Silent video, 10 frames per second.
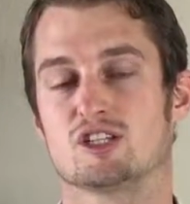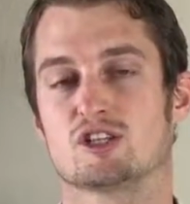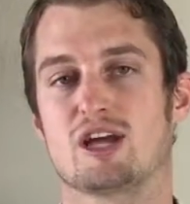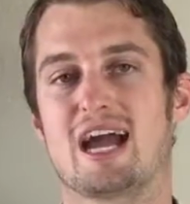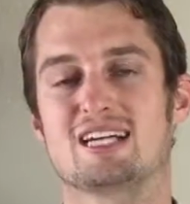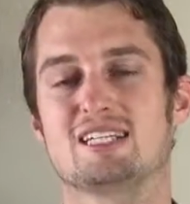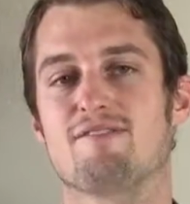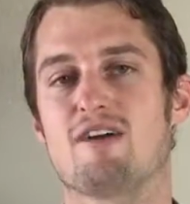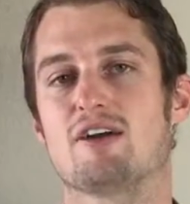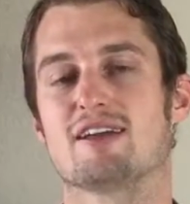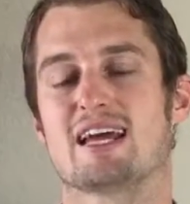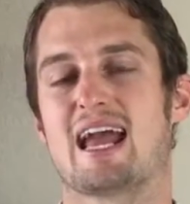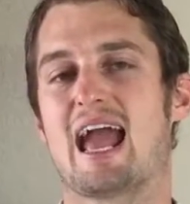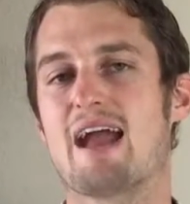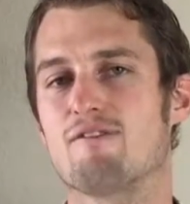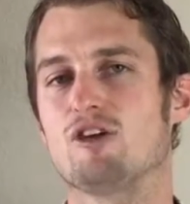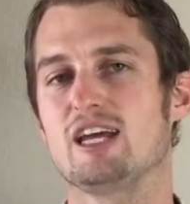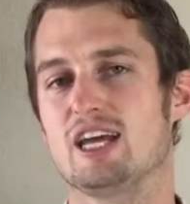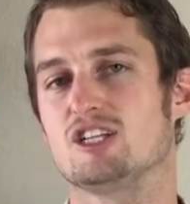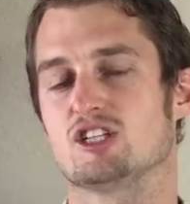So they actually found out that
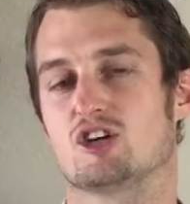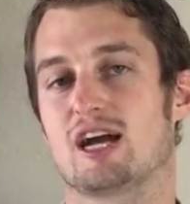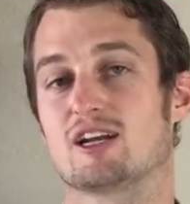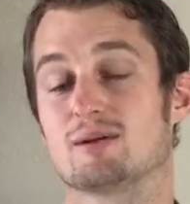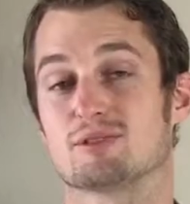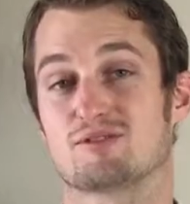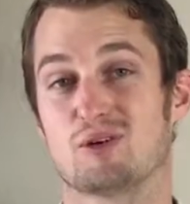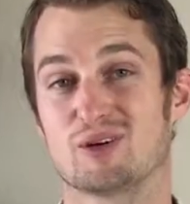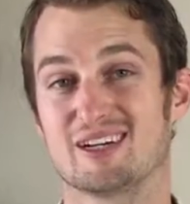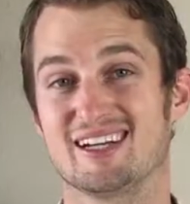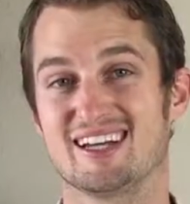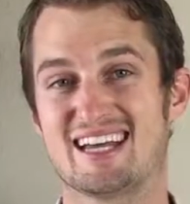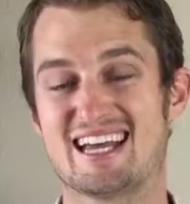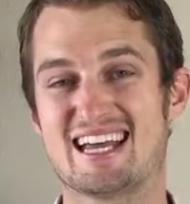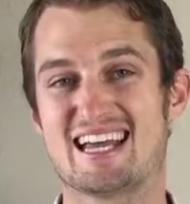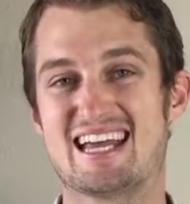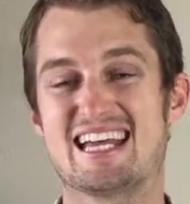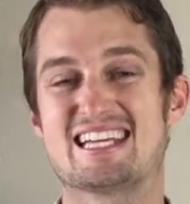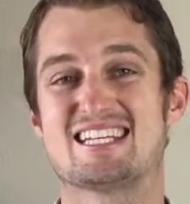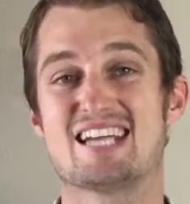every inch your head comes forward,
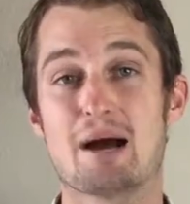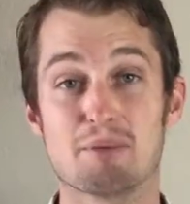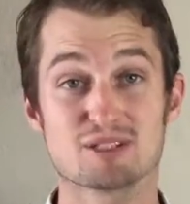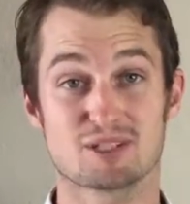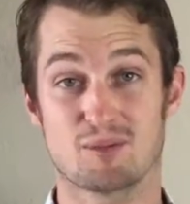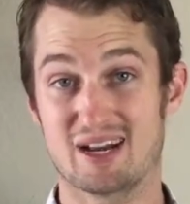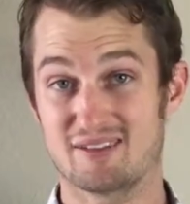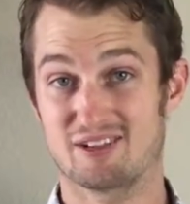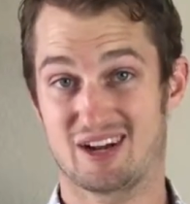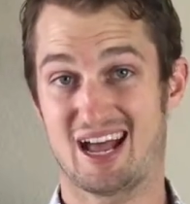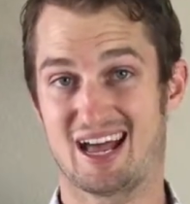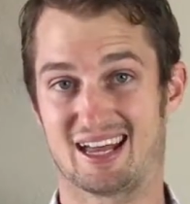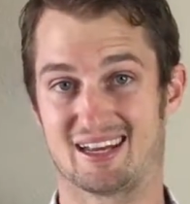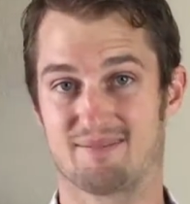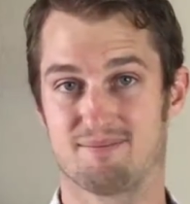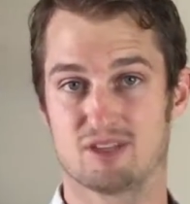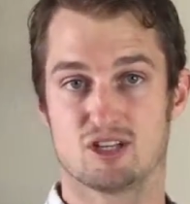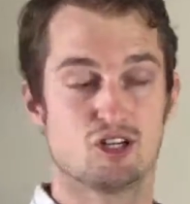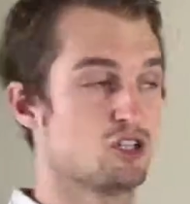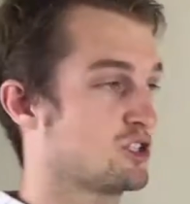it doubles the weight of your head.
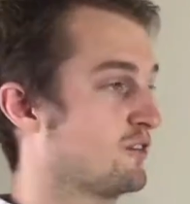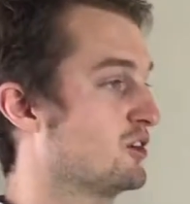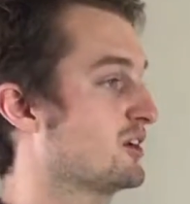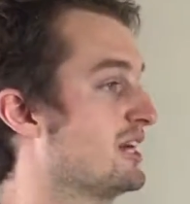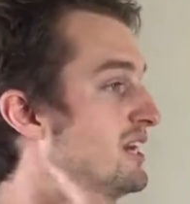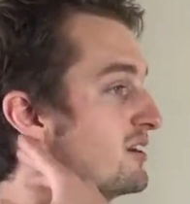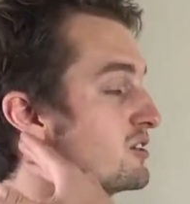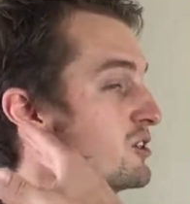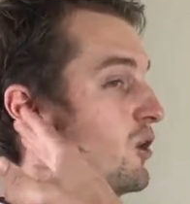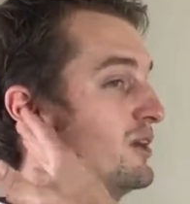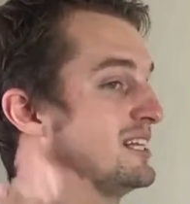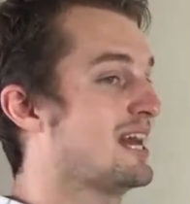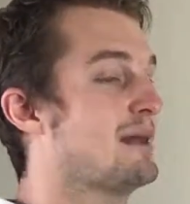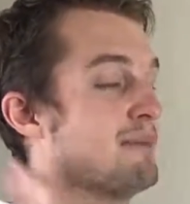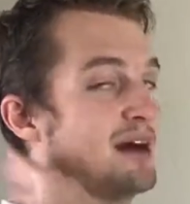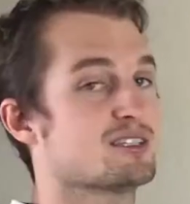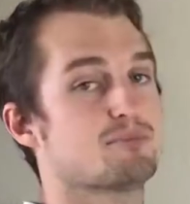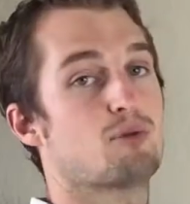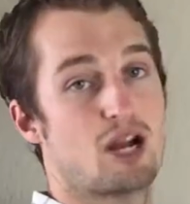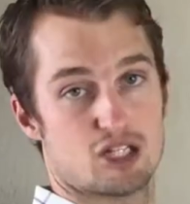So if you're here, there's only 10 pounds
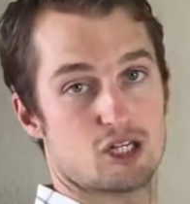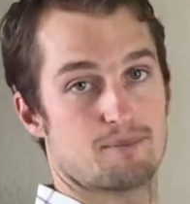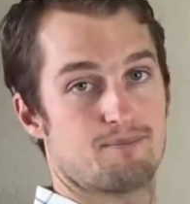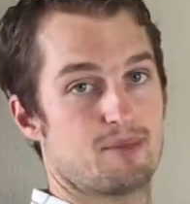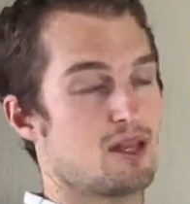of pressure.